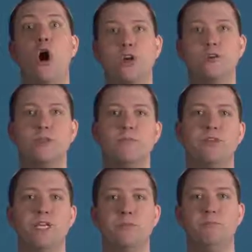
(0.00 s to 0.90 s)
taught you some
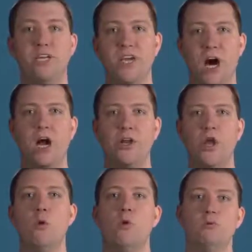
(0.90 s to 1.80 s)
things beyond
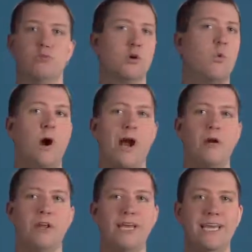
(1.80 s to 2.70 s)
what was
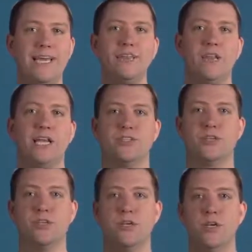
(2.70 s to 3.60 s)
required in the lesson.